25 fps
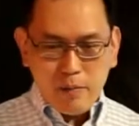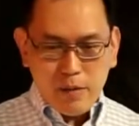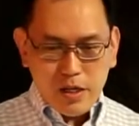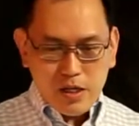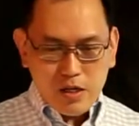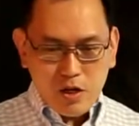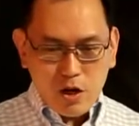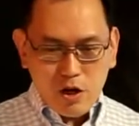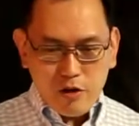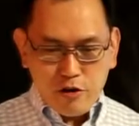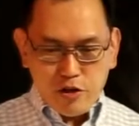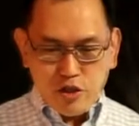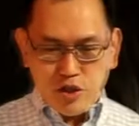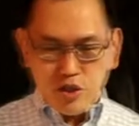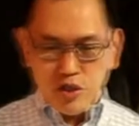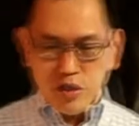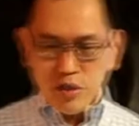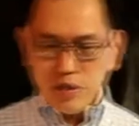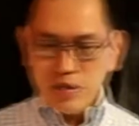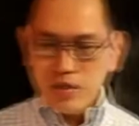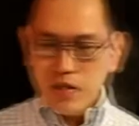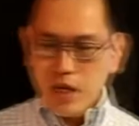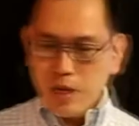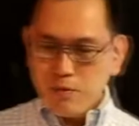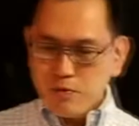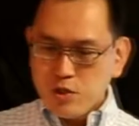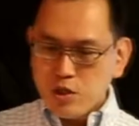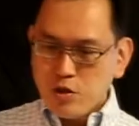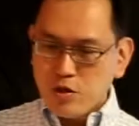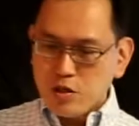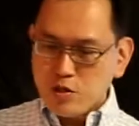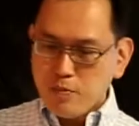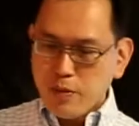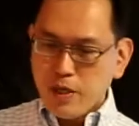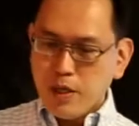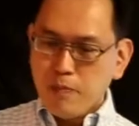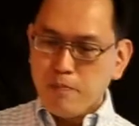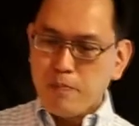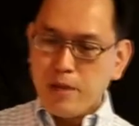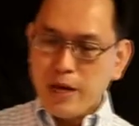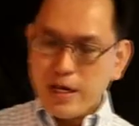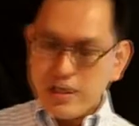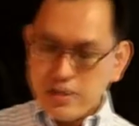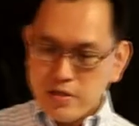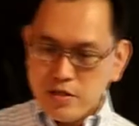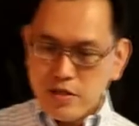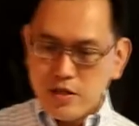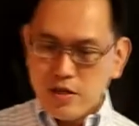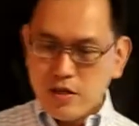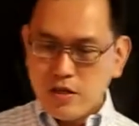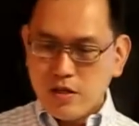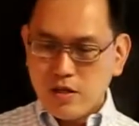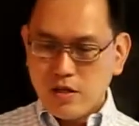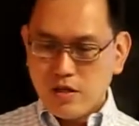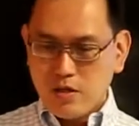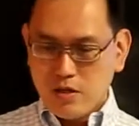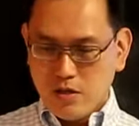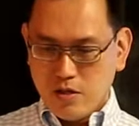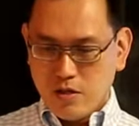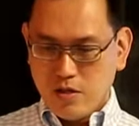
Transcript: I mean, the original sculpture was made in plaster.